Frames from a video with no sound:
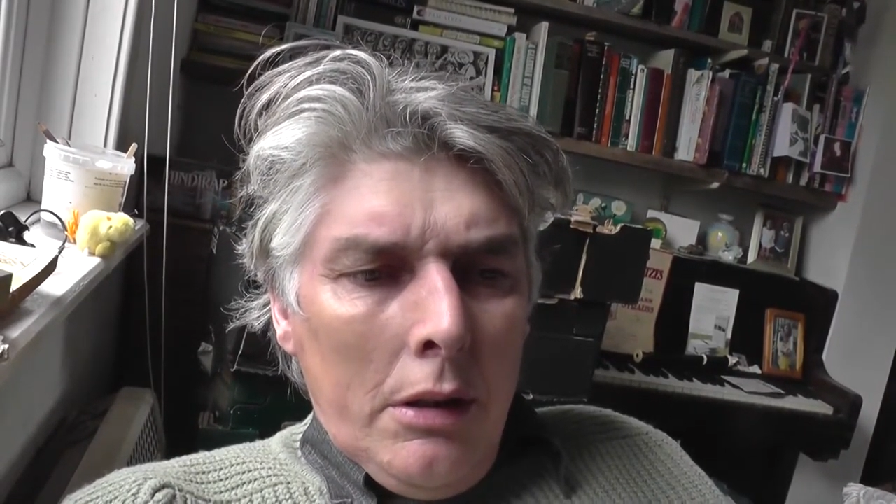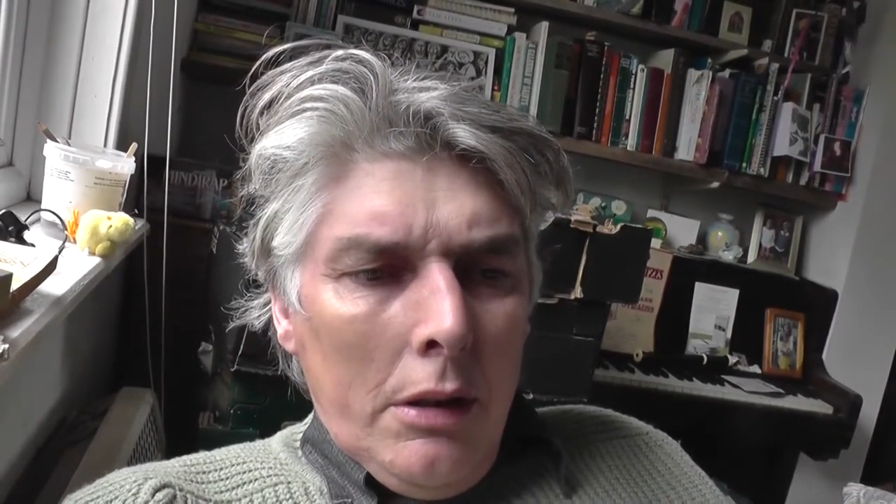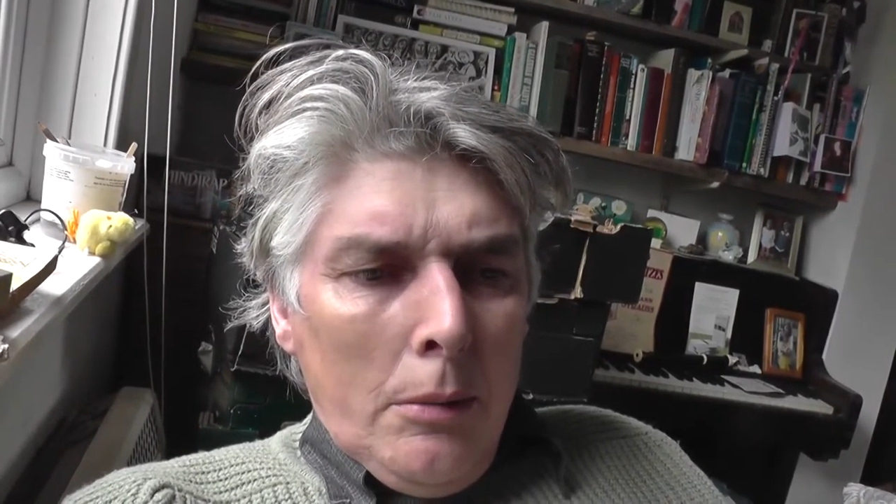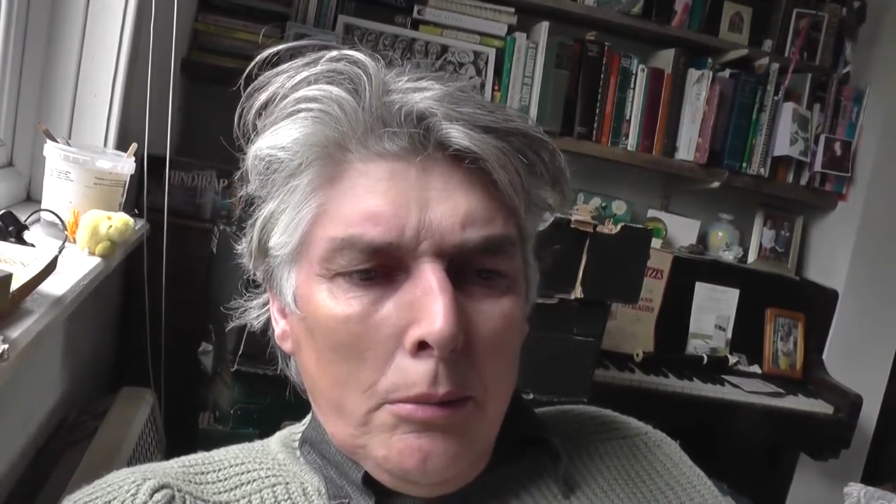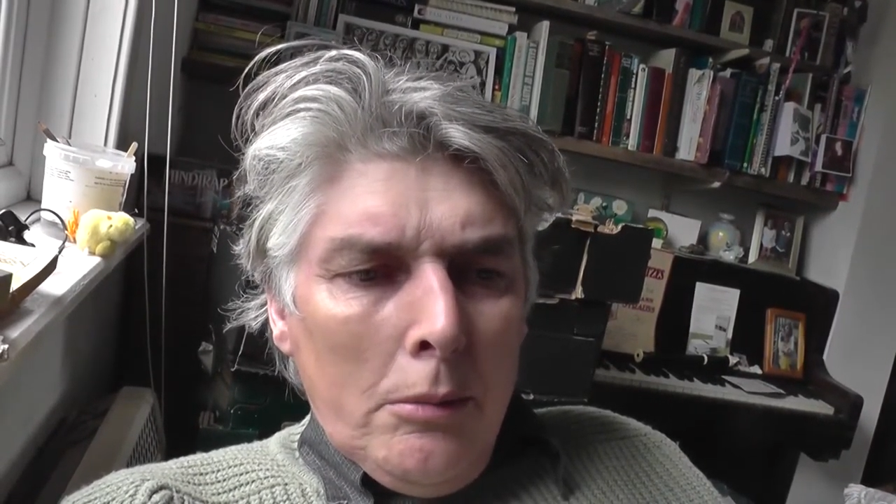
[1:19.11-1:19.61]

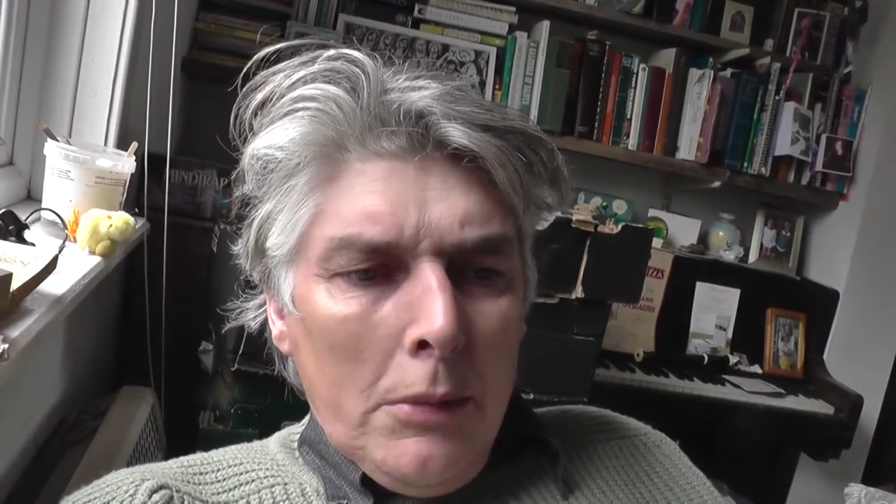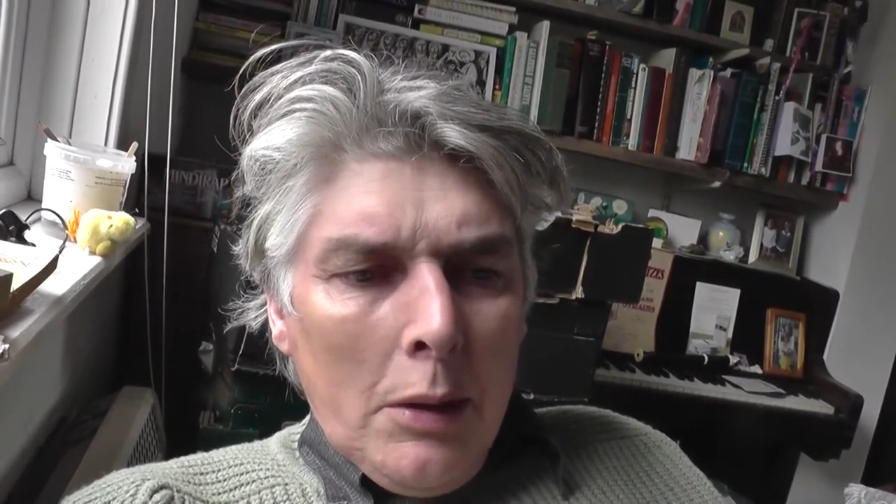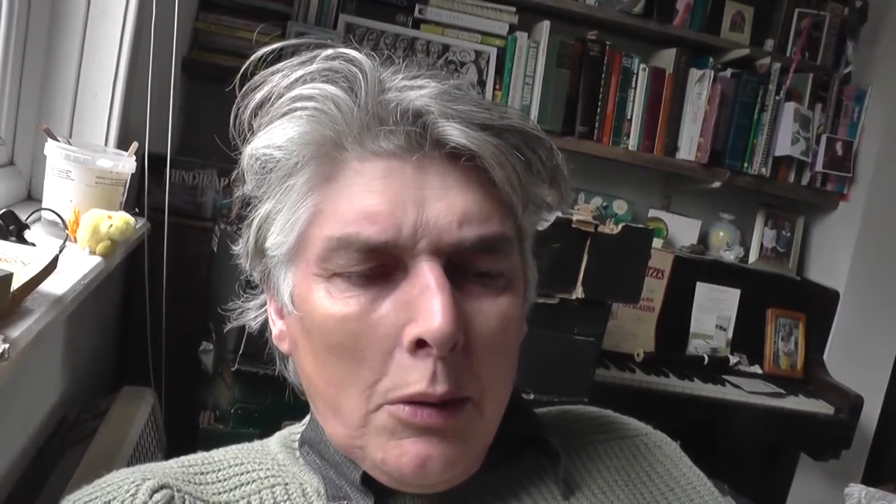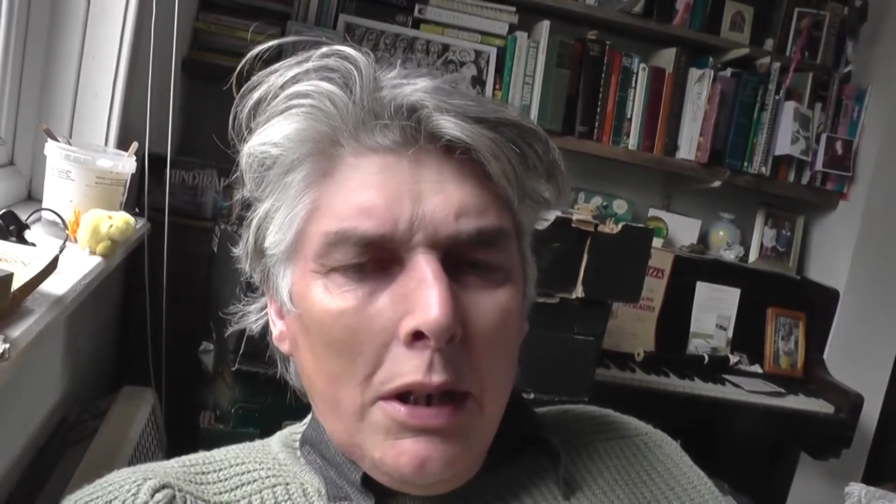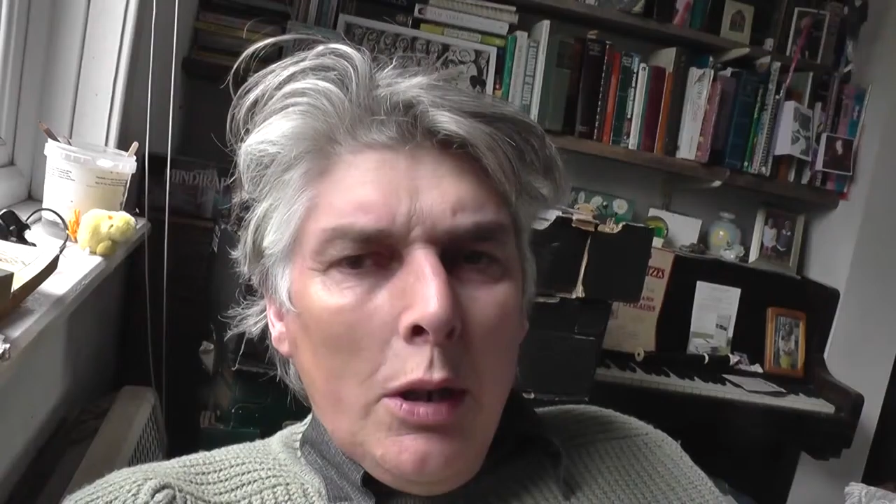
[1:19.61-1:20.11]
Um,
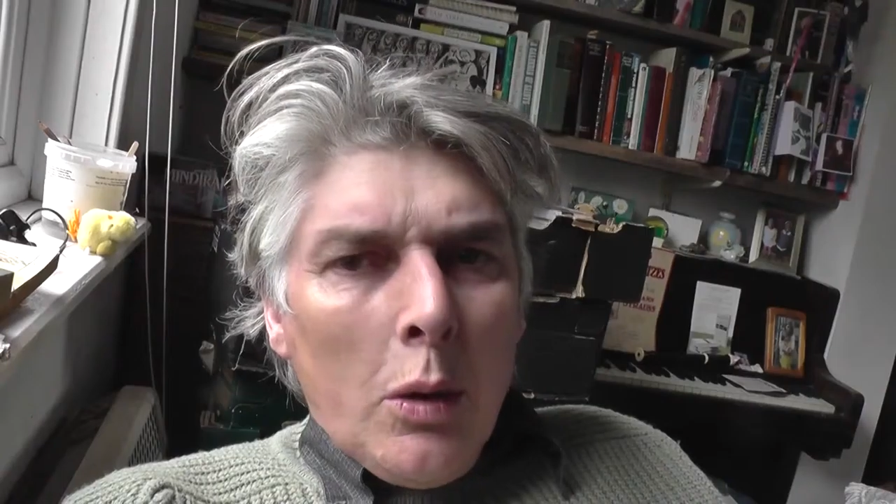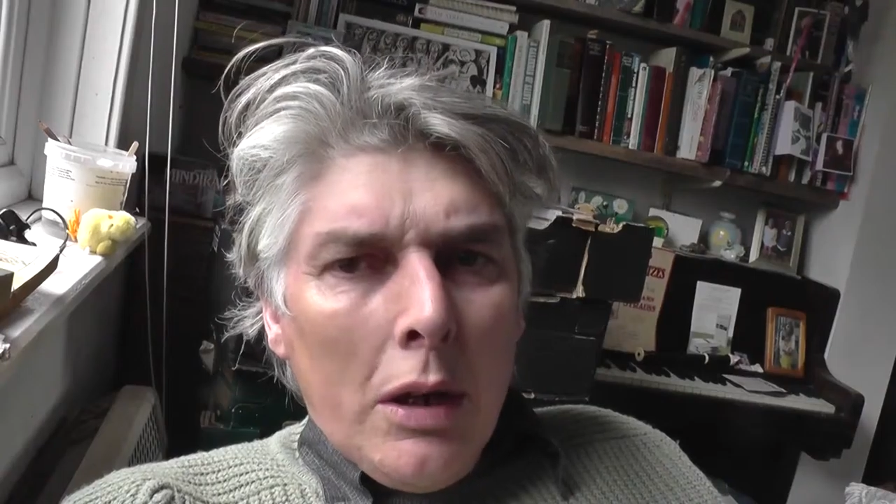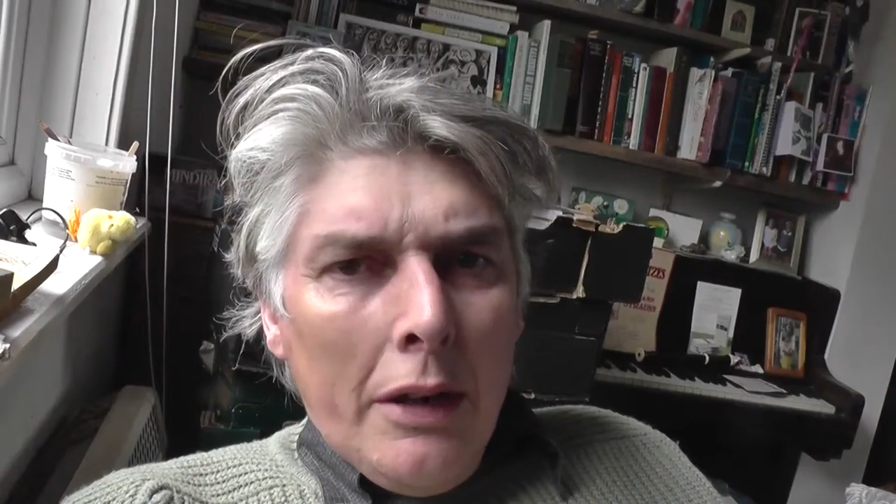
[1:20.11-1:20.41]
how could he look